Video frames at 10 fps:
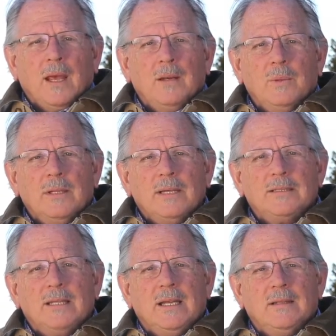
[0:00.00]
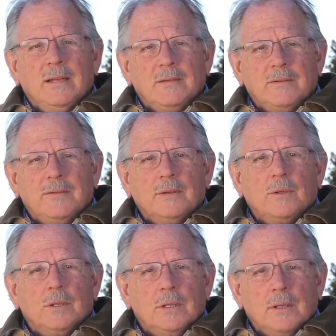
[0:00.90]
and he realized that he didn't feel
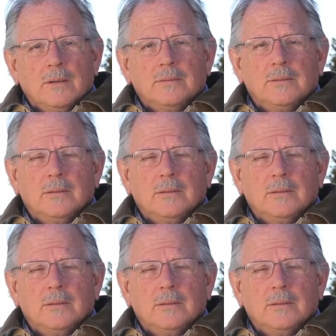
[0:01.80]
good enough.